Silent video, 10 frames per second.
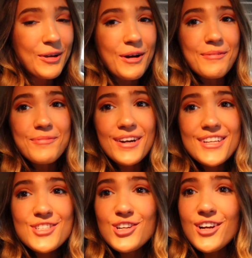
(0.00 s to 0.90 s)
who I'm
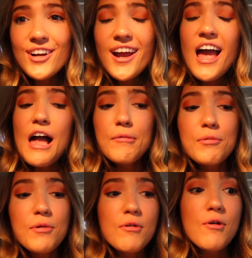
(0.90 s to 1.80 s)
pretty sure I'm
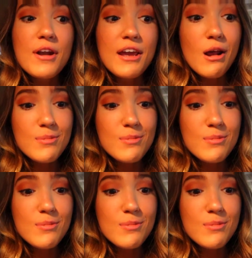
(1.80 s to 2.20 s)
going to be recording